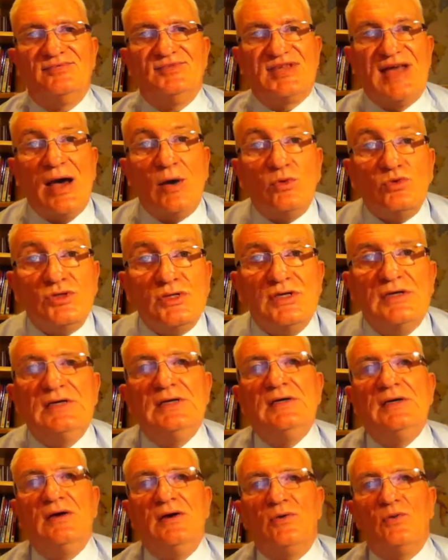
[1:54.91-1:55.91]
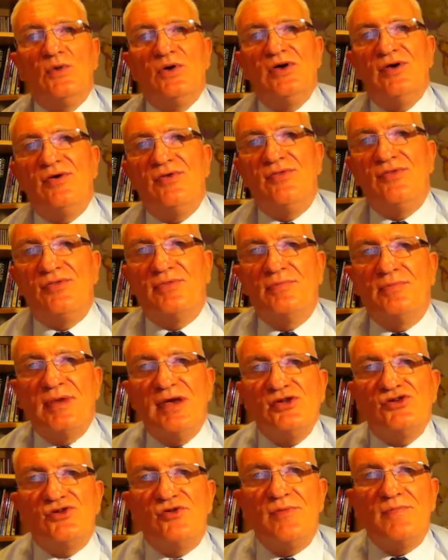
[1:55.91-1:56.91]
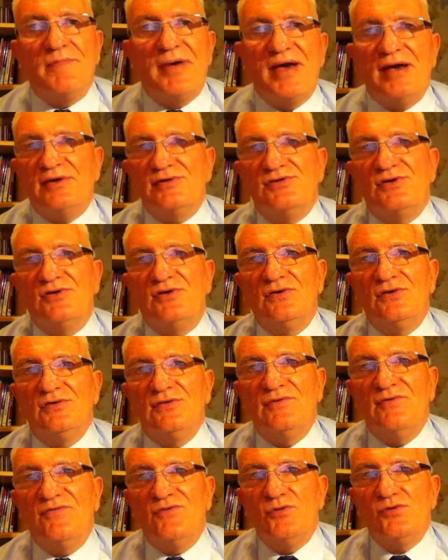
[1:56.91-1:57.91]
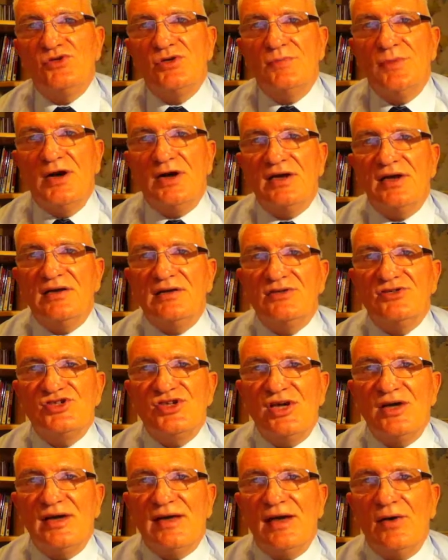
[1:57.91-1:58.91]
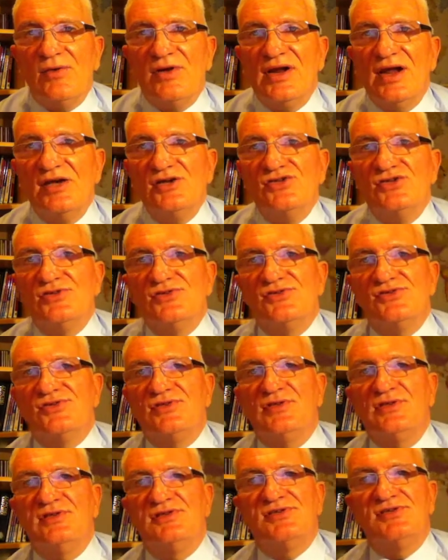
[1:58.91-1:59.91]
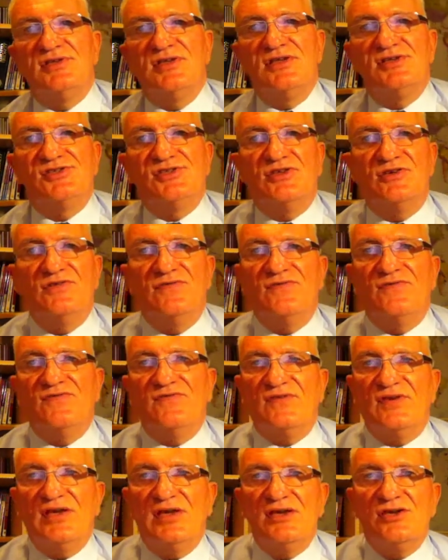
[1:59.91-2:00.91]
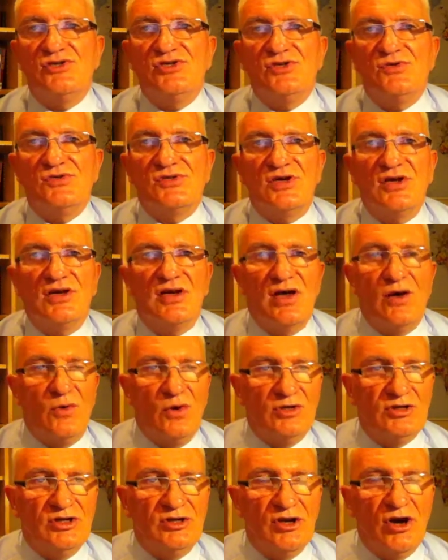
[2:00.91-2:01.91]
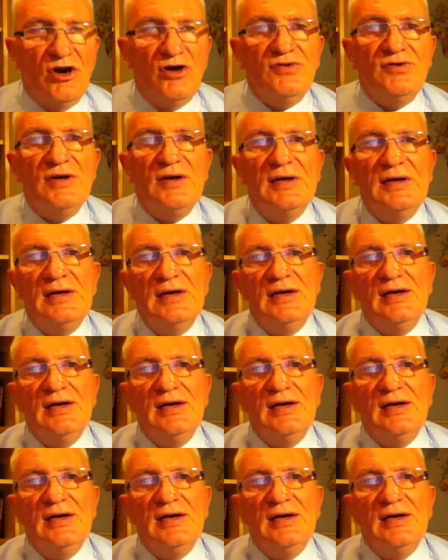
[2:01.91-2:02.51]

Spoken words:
doubt with major impact on future market share calculations. This list of key issues can go on and on.